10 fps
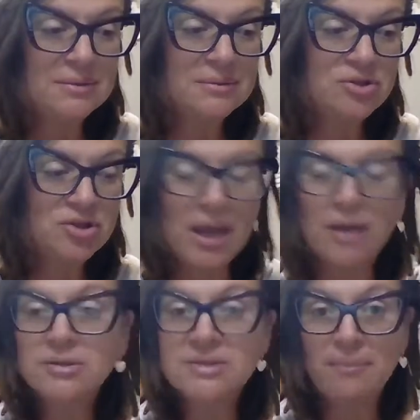
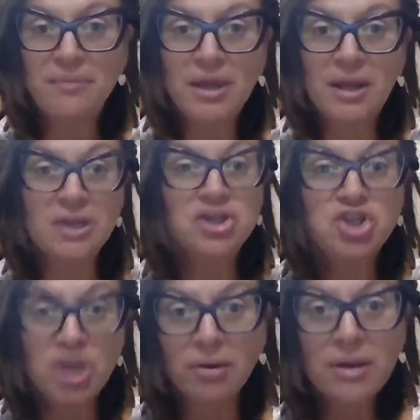channel something and I
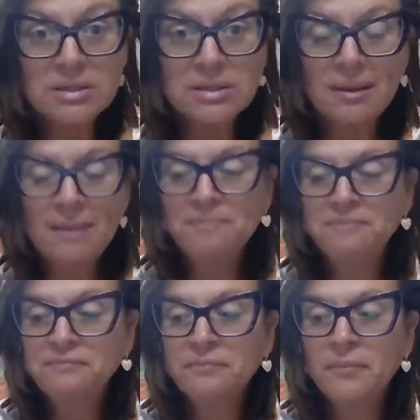share it,
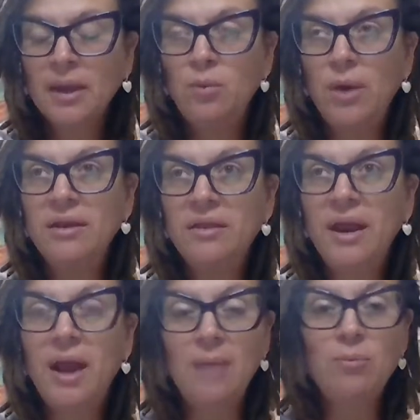when
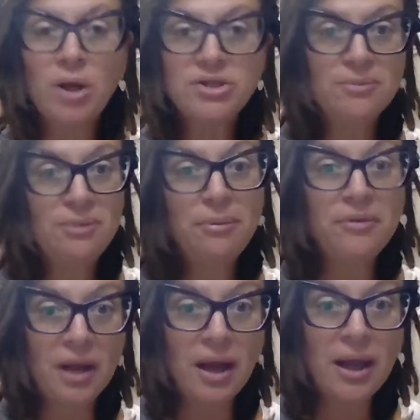then I'm watching people
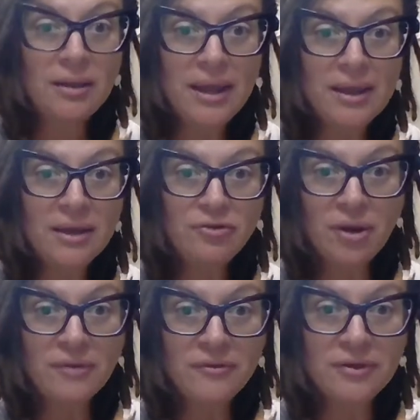that I like and
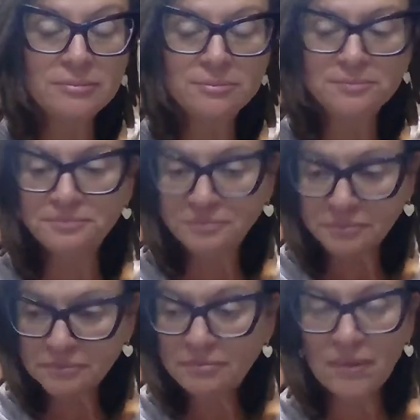trust and
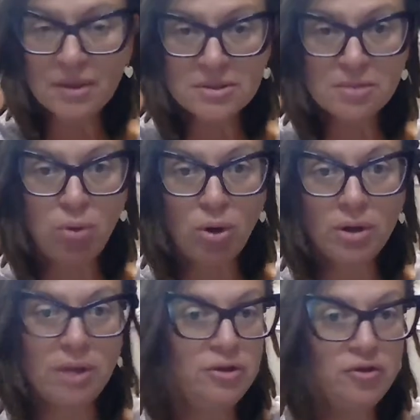
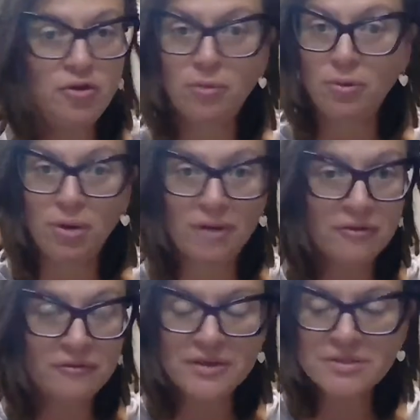support on YouTube or
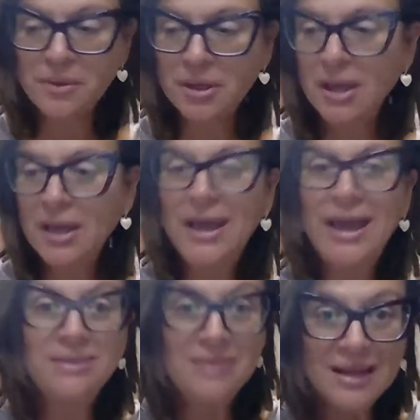wherever, Facebook,
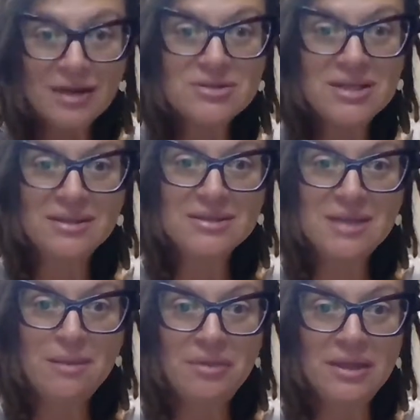and they are saying the
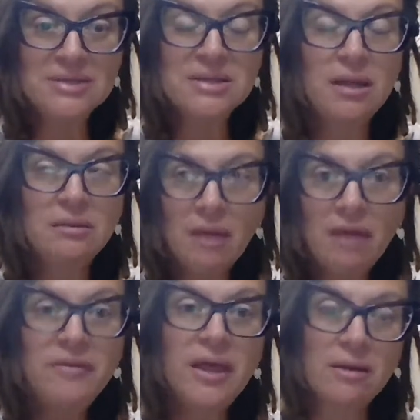same things. I
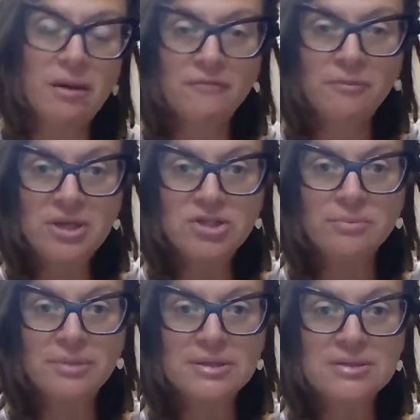love that
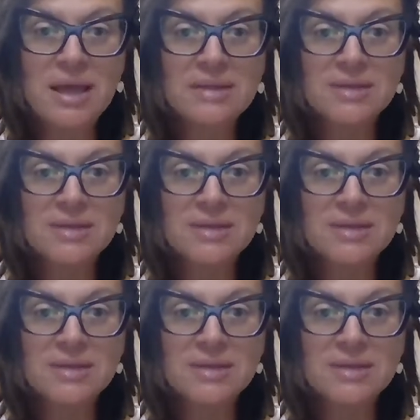confirmation, because that's